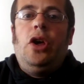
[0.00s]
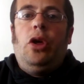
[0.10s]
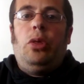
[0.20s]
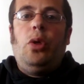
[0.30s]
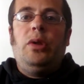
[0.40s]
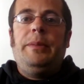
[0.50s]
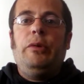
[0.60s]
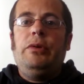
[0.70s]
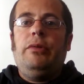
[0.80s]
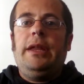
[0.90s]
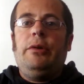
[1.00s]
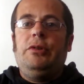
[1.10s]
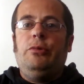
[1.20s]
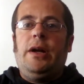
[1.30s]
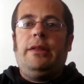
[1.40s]
So let me know what you think. Would
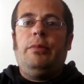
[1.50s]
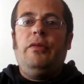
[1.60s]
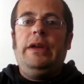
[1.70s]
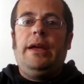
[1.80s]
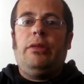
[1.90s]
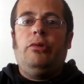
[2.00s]
you watch the movie? Yes